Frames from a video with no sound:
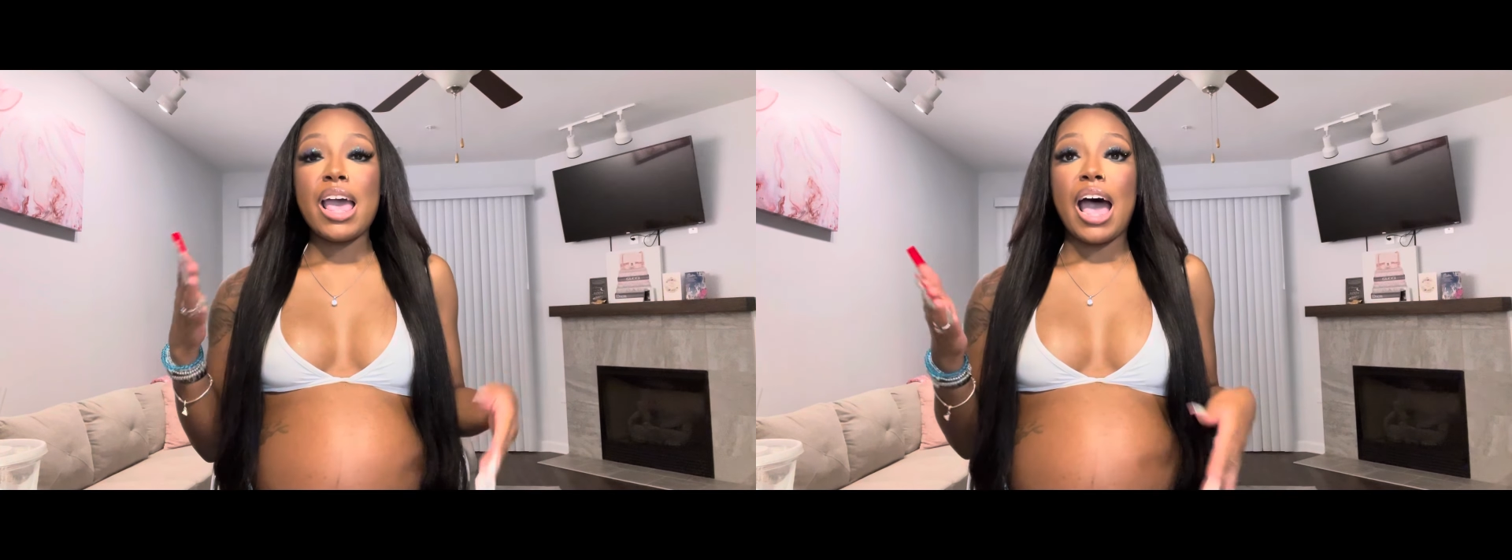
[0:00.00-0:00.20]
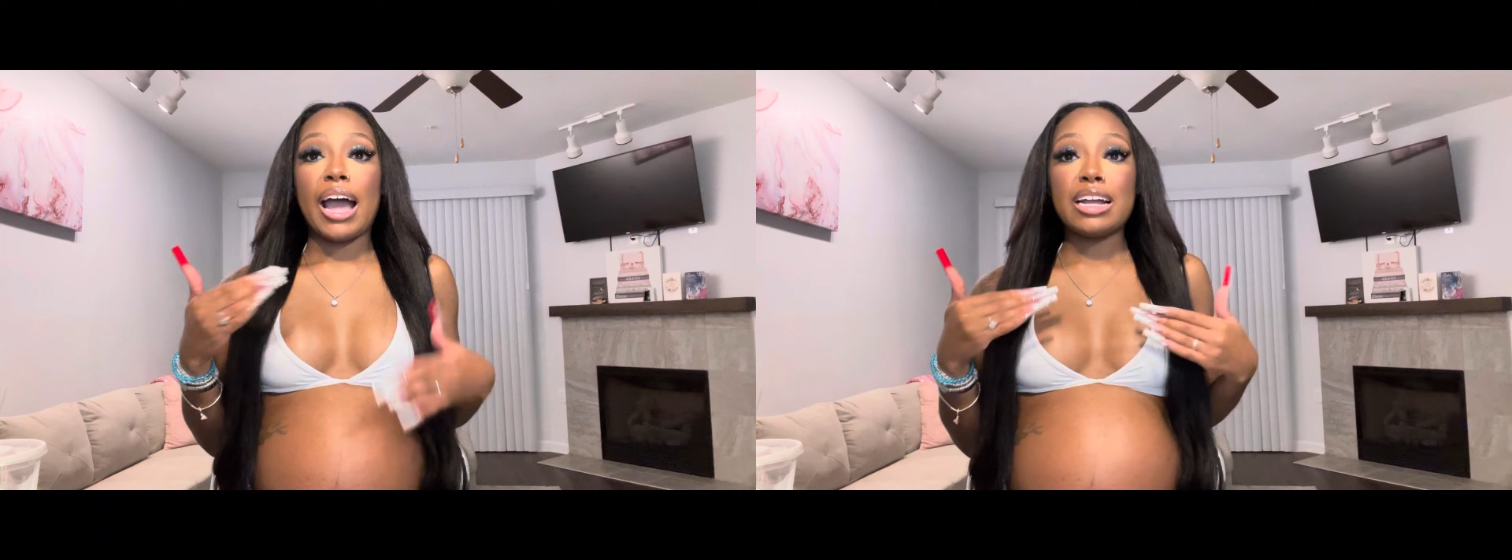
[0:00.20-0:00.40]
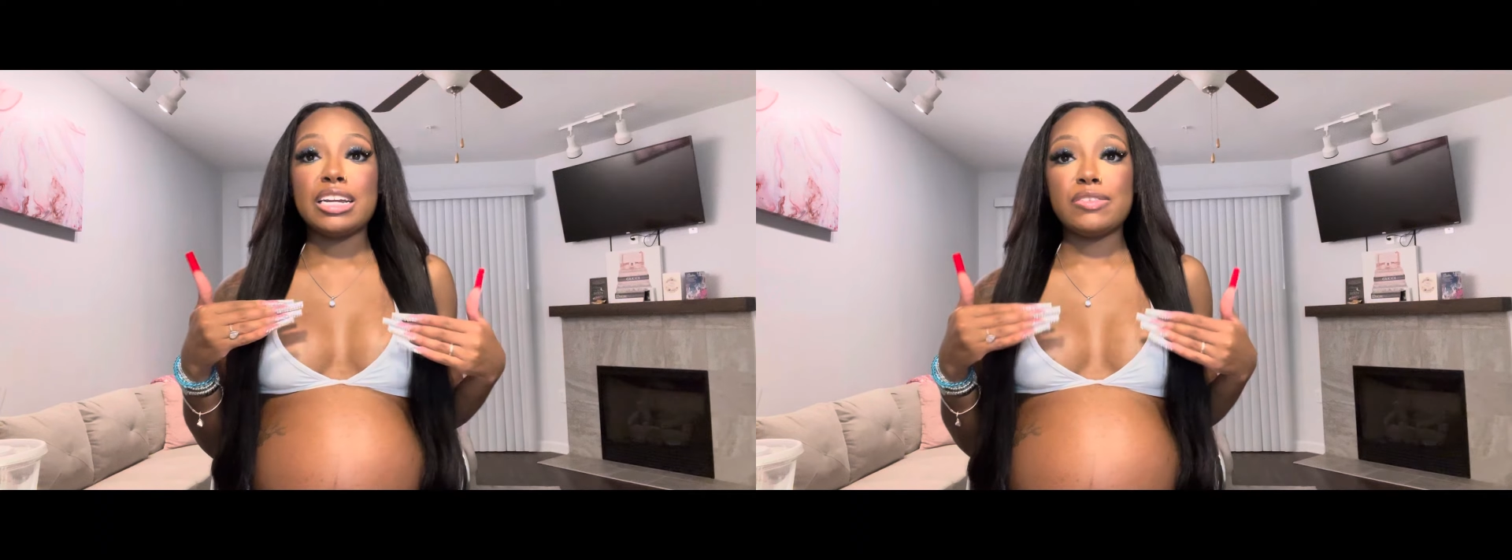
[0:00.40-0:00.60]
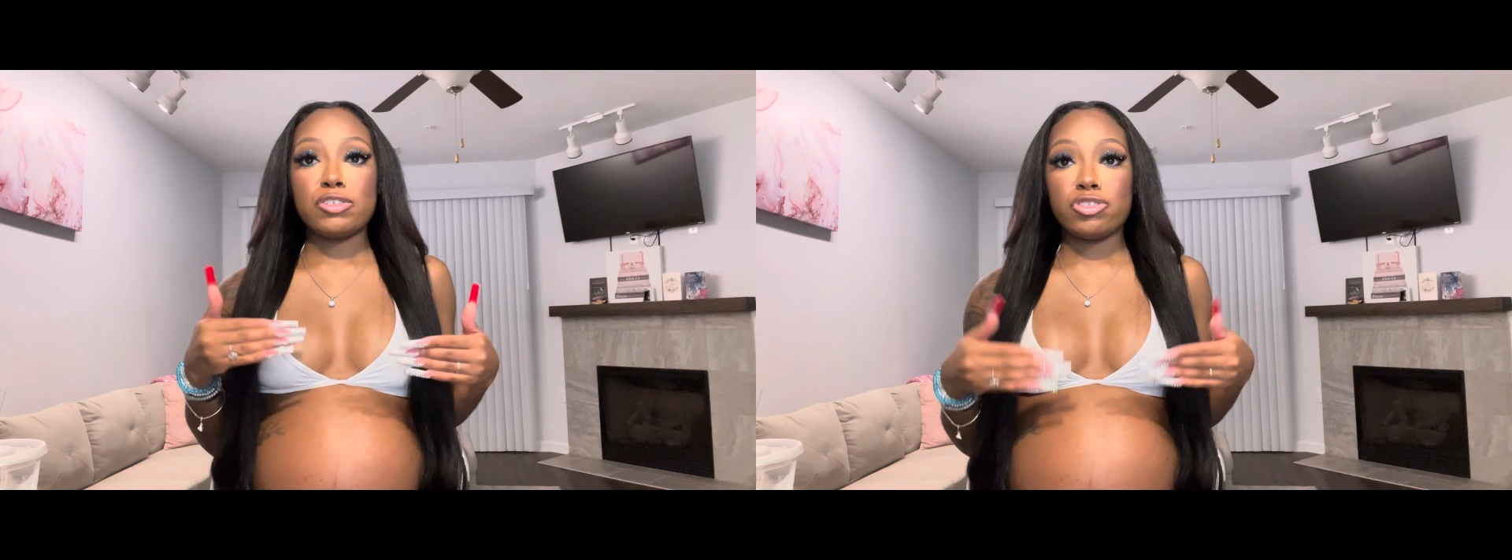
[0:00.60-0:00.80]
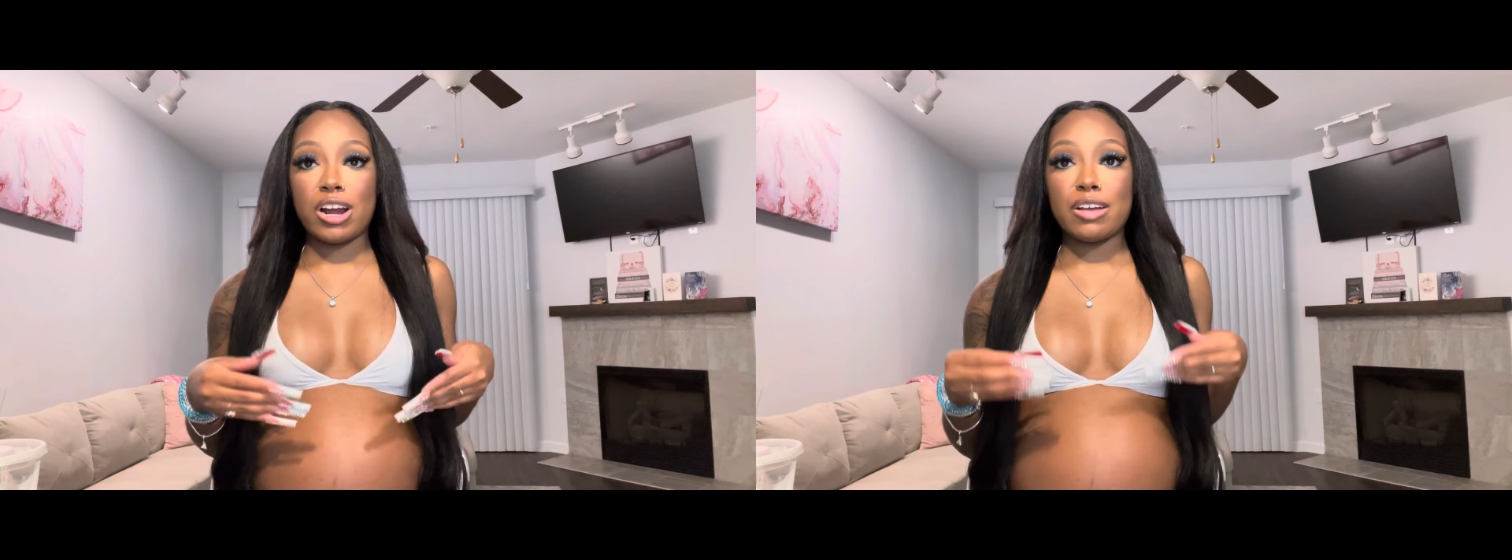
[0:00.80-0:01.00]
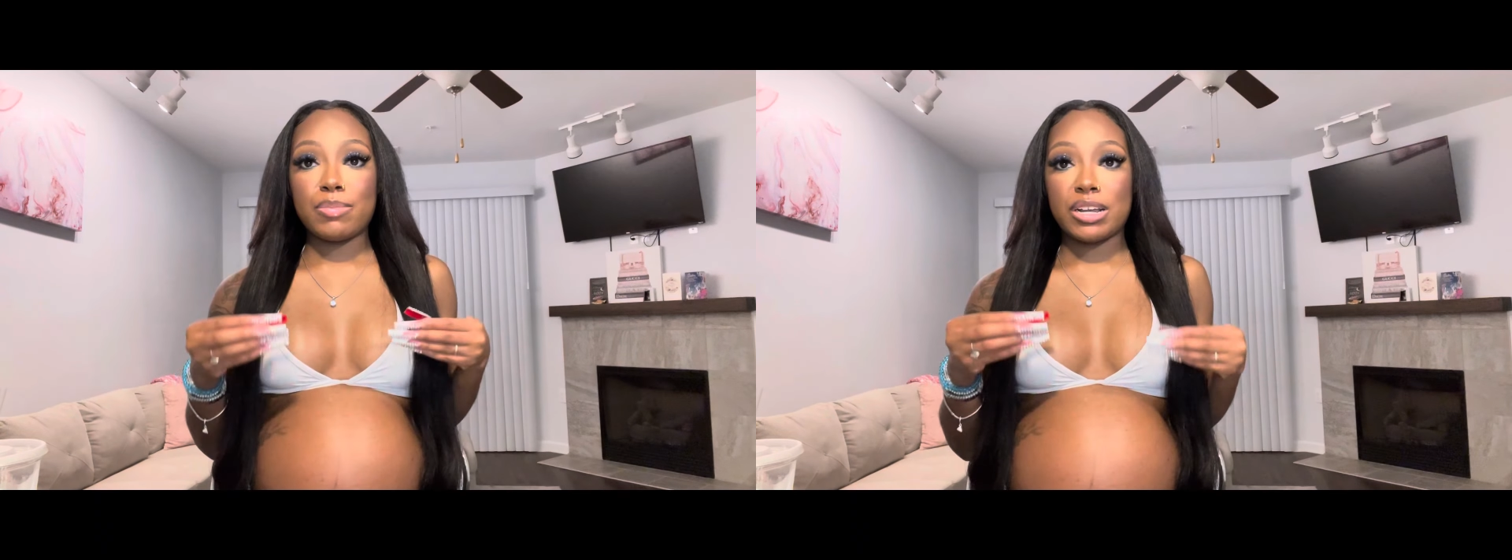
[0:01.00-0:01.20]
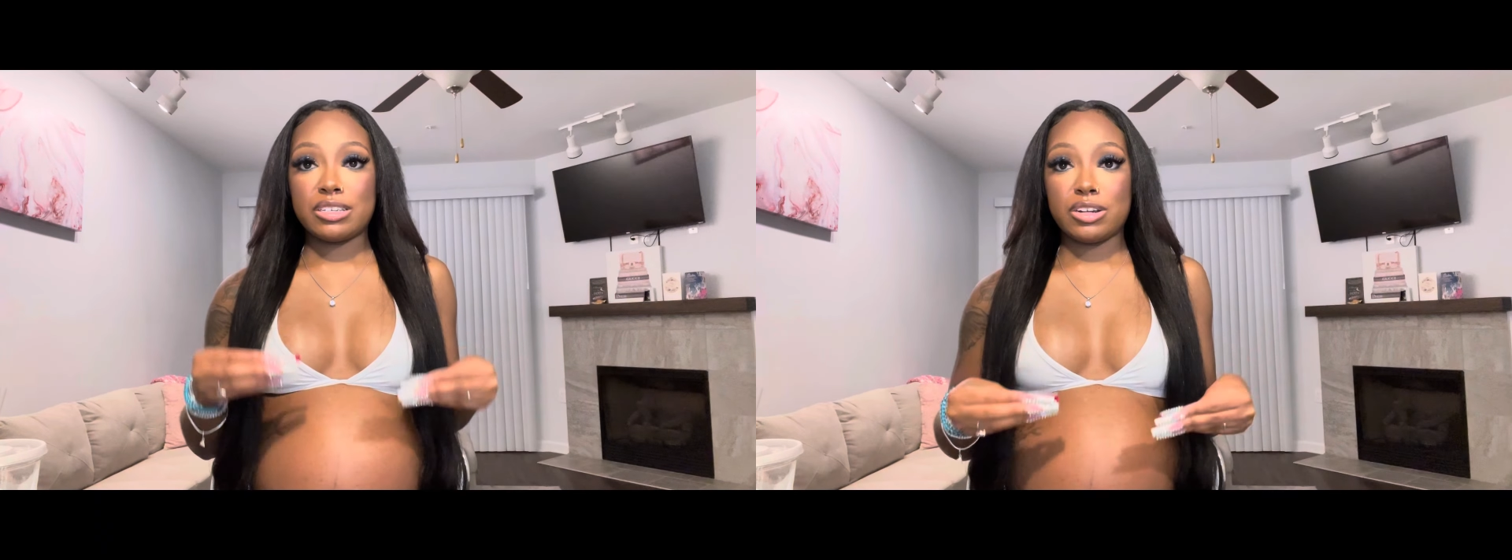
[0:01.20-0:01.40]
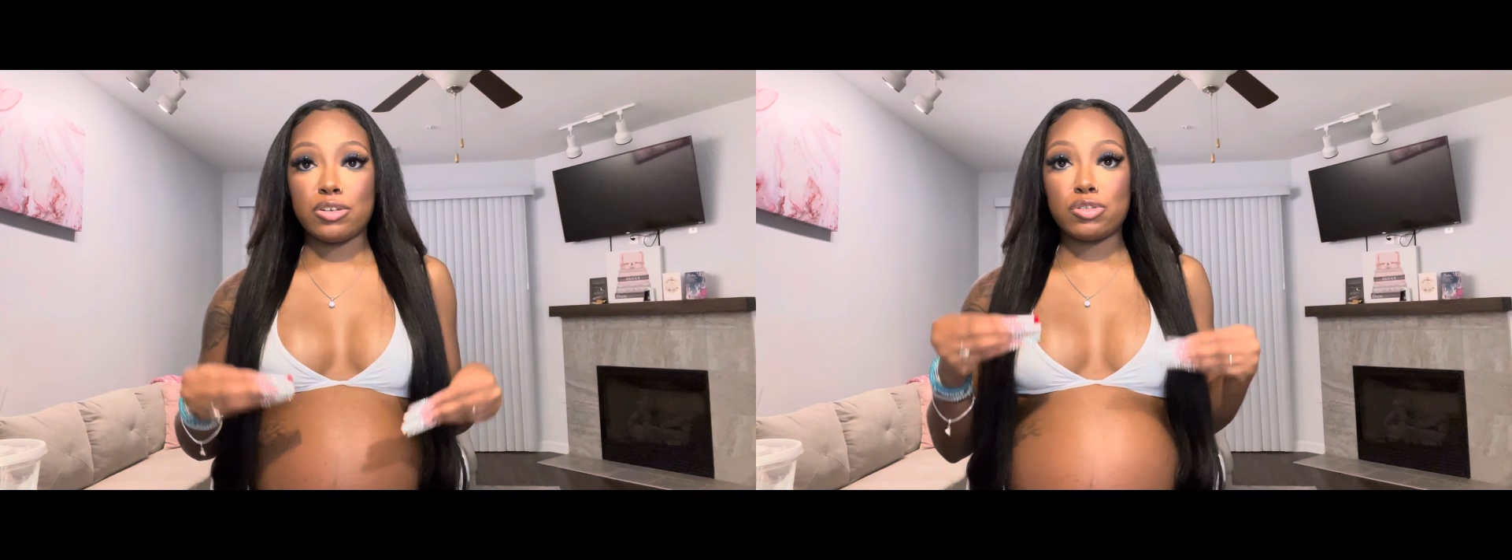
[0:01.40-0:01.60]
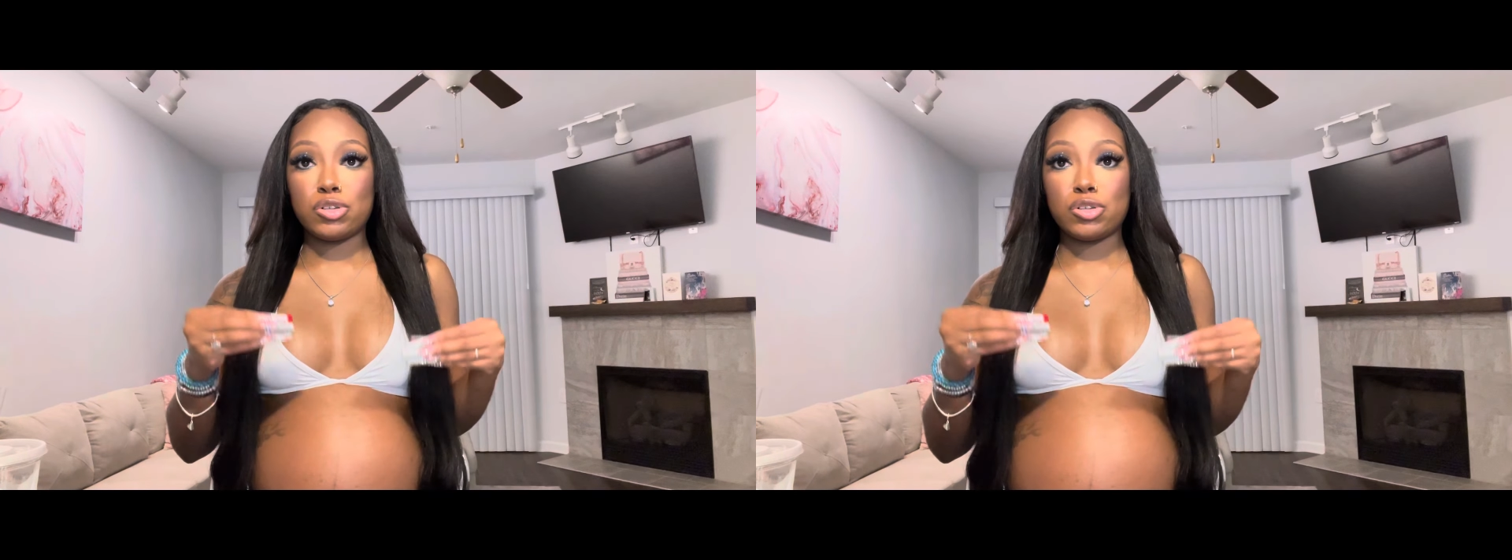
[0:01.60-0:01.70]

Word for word: I couldn't even drive myself